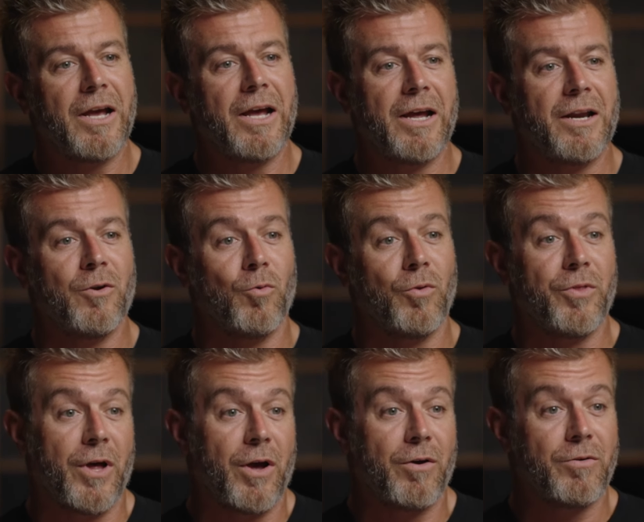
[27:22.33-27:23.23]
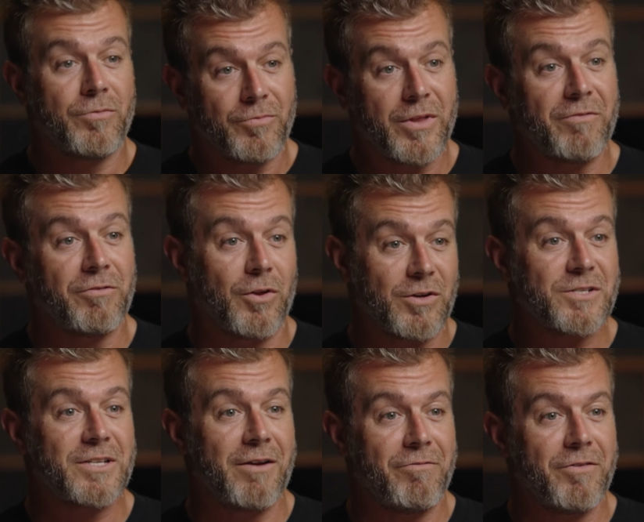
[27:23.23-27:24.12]
and although they've
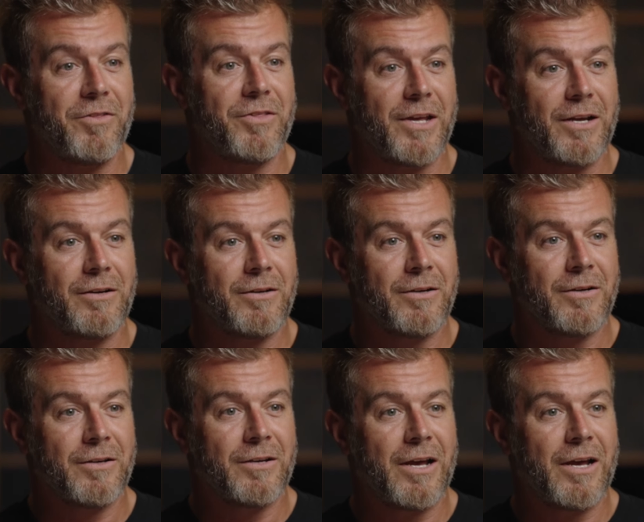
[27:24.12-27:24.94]
lost everything,